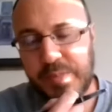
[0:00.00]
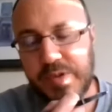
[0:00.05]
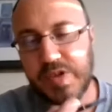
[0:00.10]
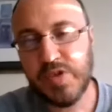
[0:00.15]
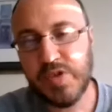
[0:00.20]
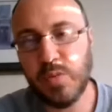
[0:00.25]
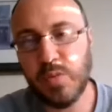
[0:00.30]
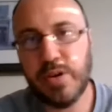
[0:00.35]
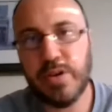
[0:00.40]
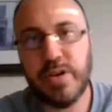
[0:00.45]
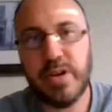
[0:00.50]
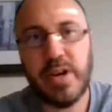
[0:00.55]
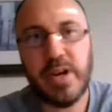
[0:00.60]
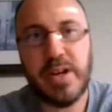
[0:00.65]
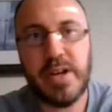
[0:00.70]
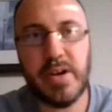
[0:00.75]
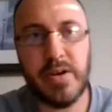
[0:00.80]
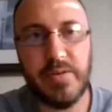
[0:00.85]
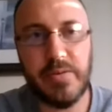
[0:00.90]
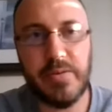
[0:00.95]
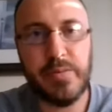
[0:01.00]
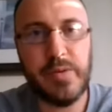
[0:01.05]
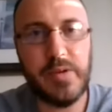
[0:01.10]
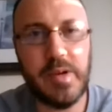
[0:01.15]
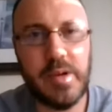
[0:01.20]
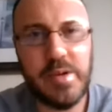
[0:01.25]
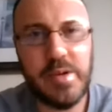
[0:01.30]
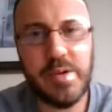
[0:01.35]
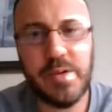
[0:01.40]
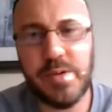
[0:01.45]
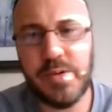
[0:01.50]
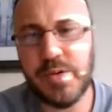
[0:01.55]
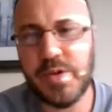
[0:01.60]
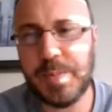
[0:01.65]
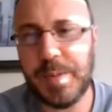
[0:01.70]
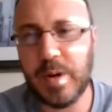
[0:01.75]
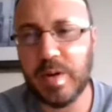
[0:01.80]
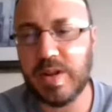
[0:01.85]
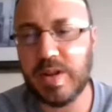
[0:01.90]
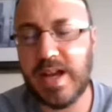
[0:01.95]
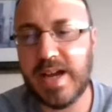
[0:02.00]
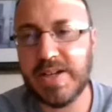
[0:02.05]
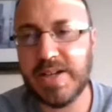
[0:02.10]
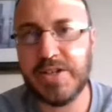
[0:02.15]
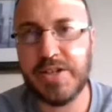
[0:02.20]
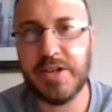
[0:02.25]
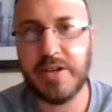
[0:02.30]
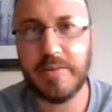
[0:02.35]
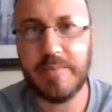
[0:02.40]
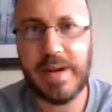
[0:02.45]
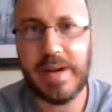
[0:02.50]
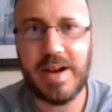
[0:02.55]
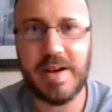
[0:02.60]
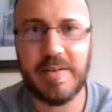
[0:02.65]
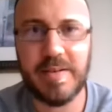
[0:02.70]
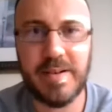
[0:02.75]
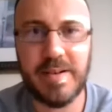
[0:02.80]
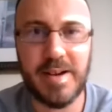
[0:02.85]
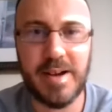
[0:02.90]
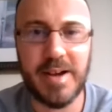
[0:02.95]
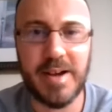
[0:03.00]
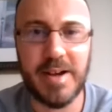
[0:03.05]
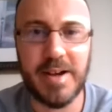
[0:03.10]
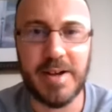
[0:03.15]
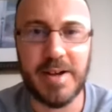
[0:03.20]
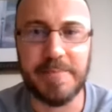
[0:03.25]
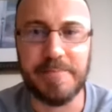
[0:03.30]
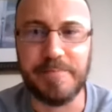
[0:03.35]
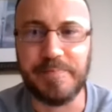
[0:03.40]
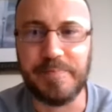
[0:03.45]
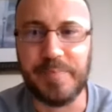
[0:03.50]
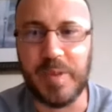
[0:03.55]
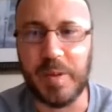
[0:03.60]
Just wondering, I know you spoke last year about the